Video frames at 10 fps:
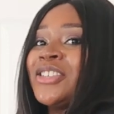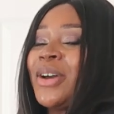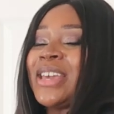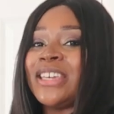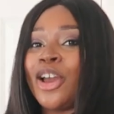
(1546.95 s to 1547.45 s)

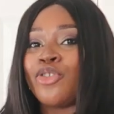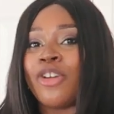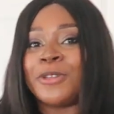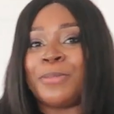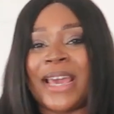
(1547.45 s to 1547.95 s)
So I think a
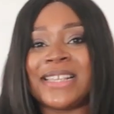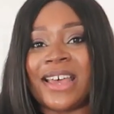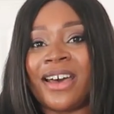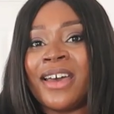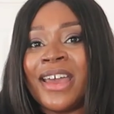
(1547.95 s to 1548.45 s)
cropped
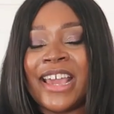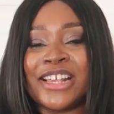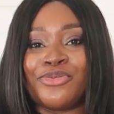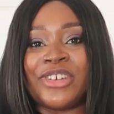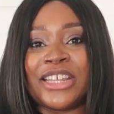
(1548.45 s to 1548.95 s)
blazer
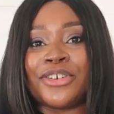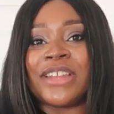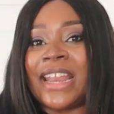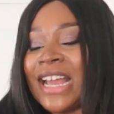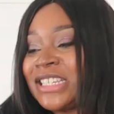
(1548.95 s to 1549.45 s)
is really
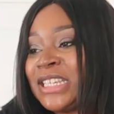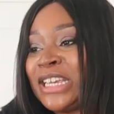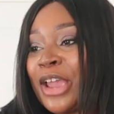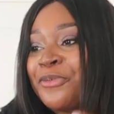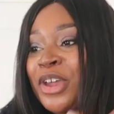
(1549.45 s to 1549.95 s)
good, and actually
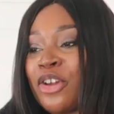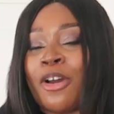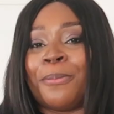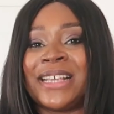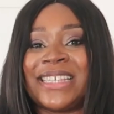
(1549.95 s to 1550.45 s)
going for a
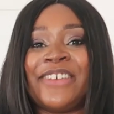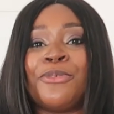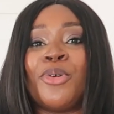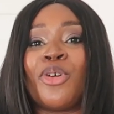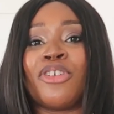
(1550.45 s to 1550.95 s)
crop blazer,
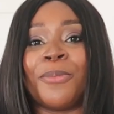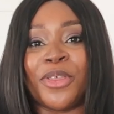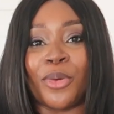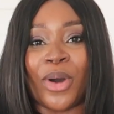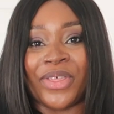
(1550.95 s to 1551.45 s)
even more cropped
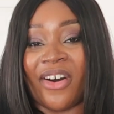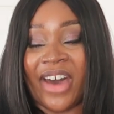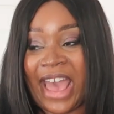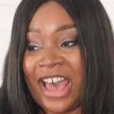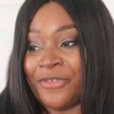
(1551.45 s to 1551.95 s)
than the one that
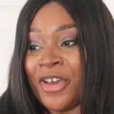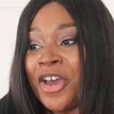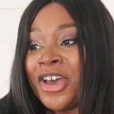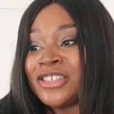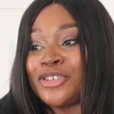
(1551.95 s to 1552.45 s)
I have,
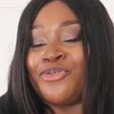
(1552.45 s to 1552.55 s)
so